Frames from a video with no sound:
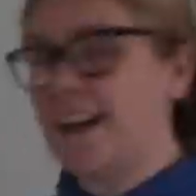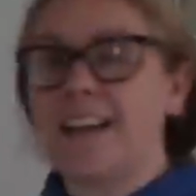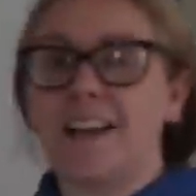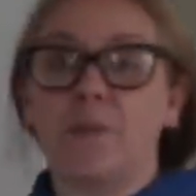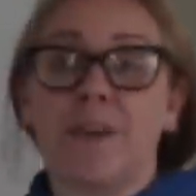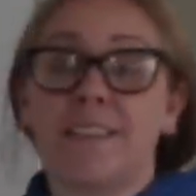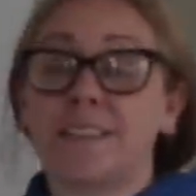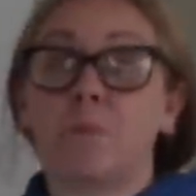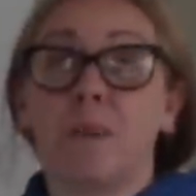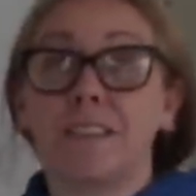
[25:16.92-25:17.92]
I can't wait, it
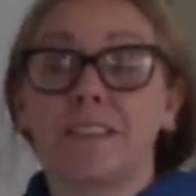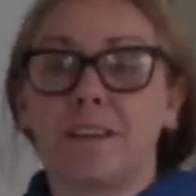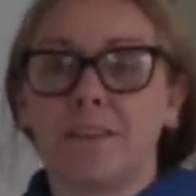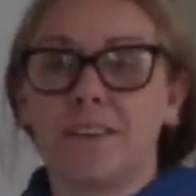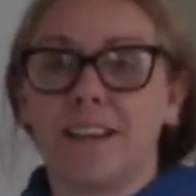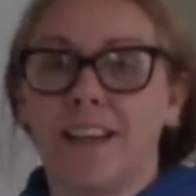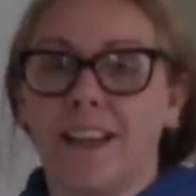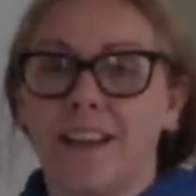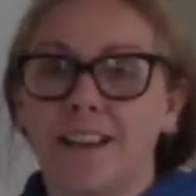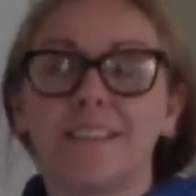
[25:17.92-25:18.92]
smells so good in
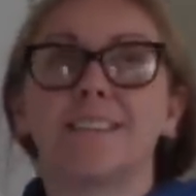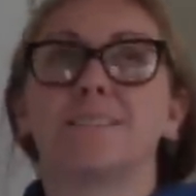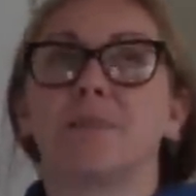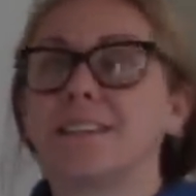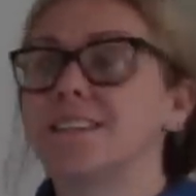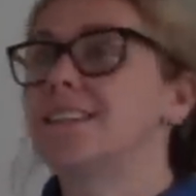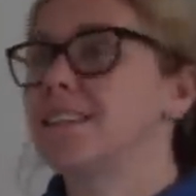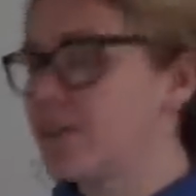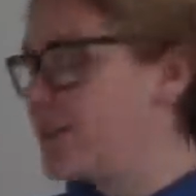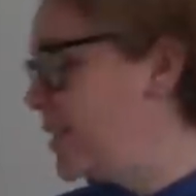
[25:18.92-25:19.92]
here. It smells
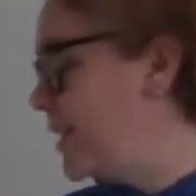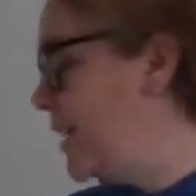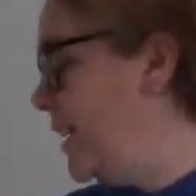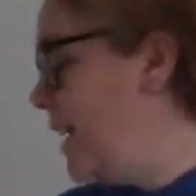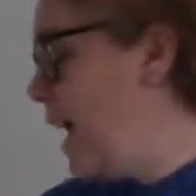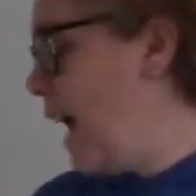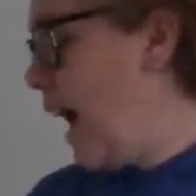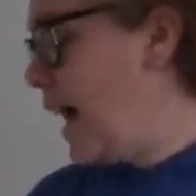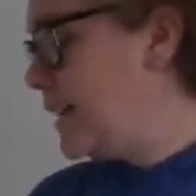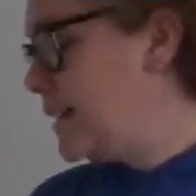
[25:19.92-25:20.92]
so good.
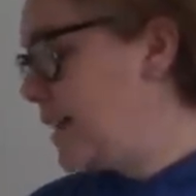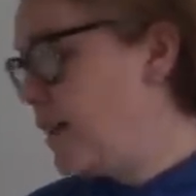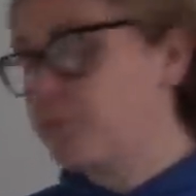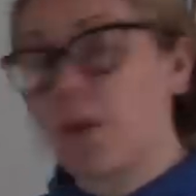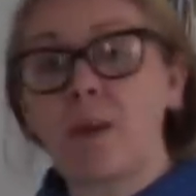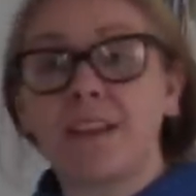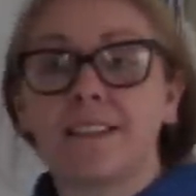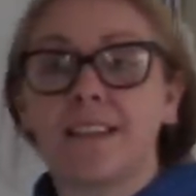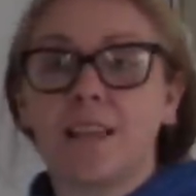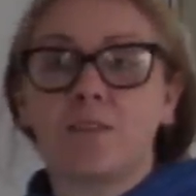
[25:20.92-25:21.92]
And my
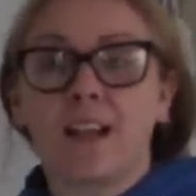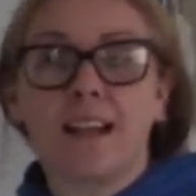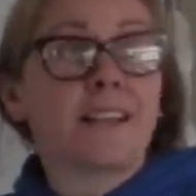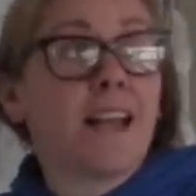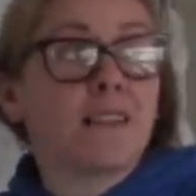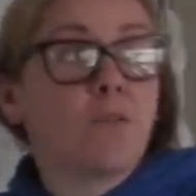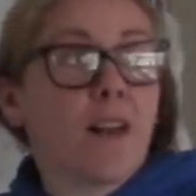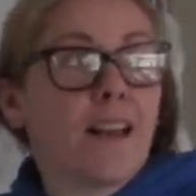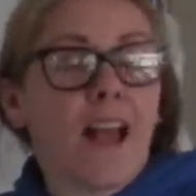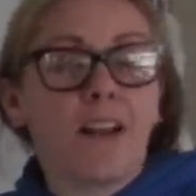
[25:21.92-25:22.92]
son keeps on asking, is it
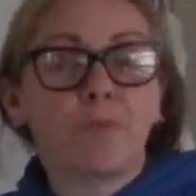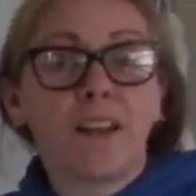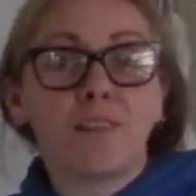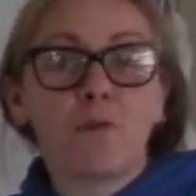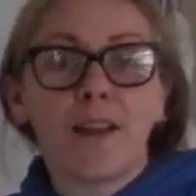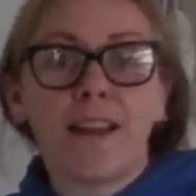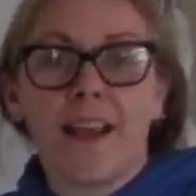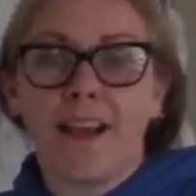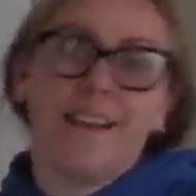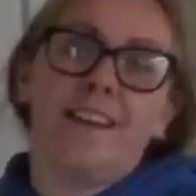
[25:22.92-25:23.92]
ready yet? Is it ready
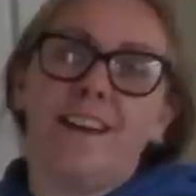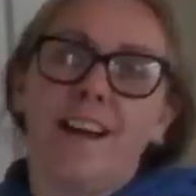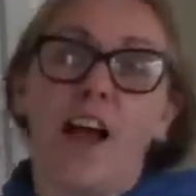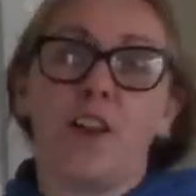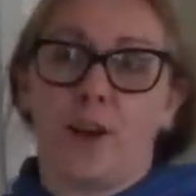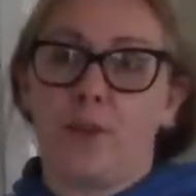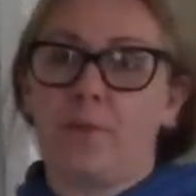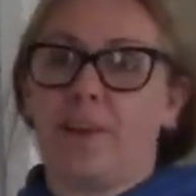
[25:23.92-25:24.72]
yet? Nope.